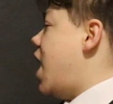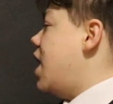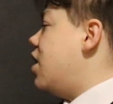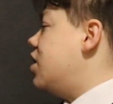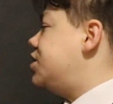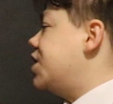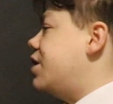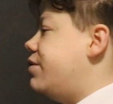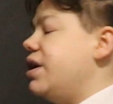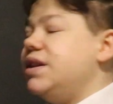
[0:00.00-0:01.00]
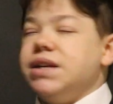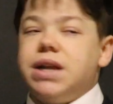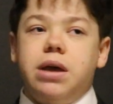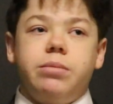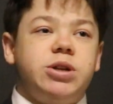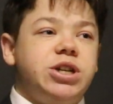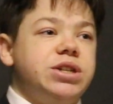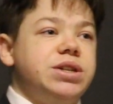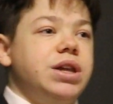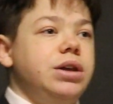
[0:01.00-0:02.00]
AI generated
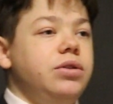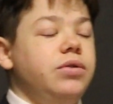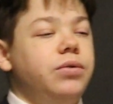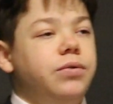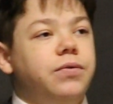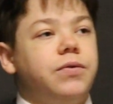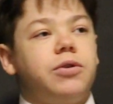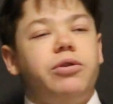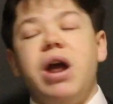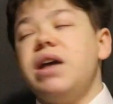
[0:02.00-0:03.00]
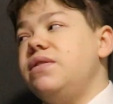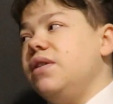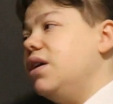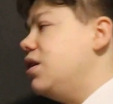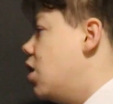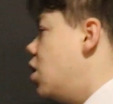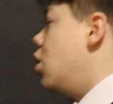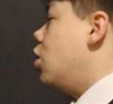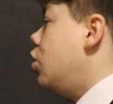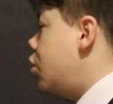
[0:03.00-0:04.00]
images that you've created,
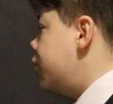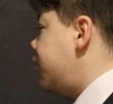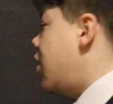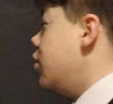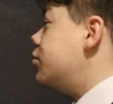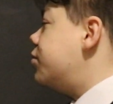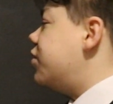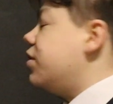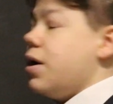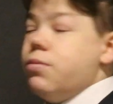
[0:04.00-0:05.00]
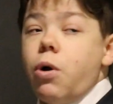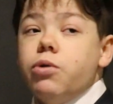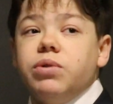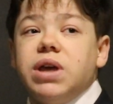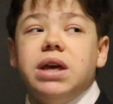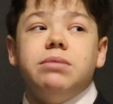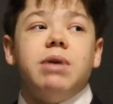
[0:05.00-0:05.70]
a lot of the times they won't keep